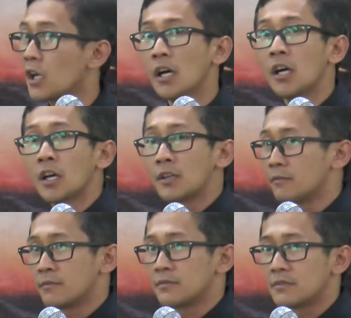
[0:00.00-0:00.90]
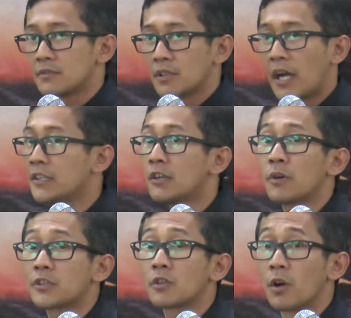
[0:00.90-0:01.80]
uh uh I know
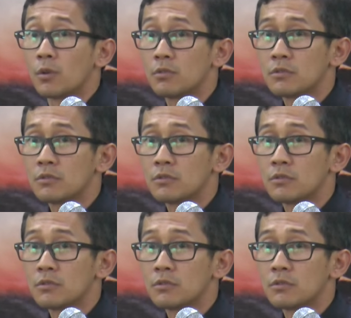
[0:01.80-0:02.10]
where to go.